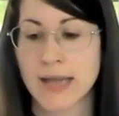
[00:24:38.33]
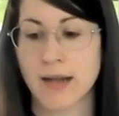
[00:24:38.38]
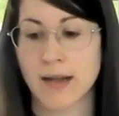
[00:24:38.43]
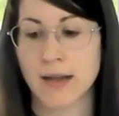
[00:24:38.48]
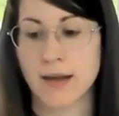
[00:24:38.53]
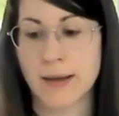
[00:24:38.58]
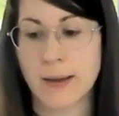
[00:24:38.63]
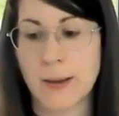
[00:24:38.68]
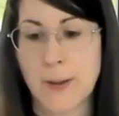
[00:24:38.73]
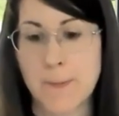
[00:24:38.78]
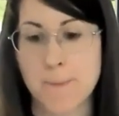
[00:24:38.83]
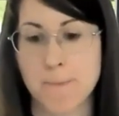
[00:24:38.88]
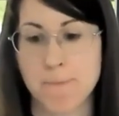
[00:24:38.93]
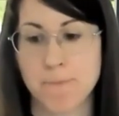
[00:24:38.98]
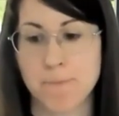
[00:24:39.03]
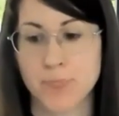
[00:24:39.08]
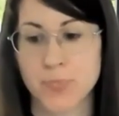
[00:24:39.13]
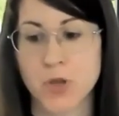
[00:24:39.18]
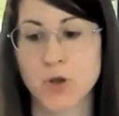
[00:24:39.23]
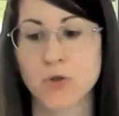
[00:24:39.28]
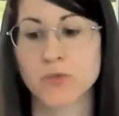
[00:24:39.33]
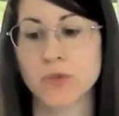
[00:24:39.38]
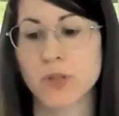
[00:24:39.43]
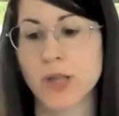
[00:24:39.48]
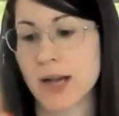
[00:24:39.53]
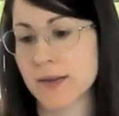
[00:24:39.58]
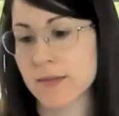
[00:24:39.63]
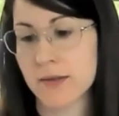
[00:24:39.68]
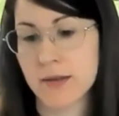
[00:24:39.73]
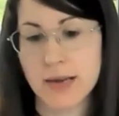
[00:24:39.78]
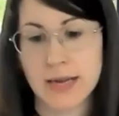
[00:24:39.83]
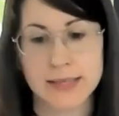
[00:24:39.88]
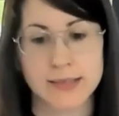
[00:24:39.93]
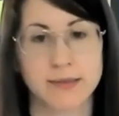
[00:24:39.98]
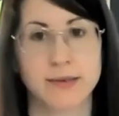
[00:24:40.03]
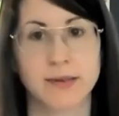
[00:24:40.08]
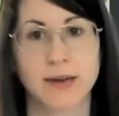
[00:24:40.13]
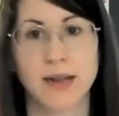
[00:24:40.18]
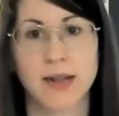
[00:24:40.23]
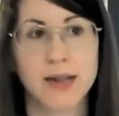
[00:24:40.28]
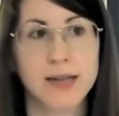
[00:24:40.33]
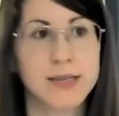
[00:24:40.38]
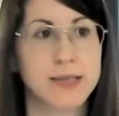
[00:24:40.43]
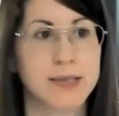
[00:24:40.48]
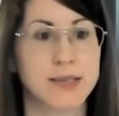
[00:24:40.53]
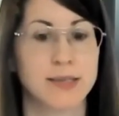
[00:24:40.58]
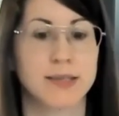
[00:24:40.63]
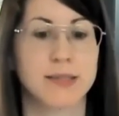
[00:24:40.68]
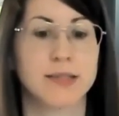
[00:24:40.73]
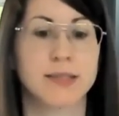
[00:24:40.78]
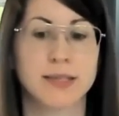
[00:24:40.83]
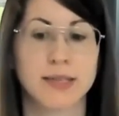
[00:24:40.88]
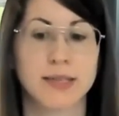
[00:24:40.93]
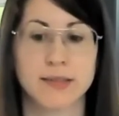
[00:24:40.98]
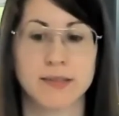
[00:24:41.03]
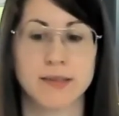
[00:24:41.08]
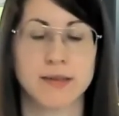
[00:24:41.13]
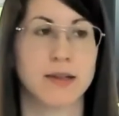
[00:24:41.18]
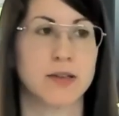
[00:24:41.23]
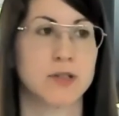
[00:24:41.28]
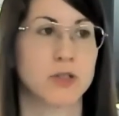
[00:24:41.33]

conduct cluster analysis, etc.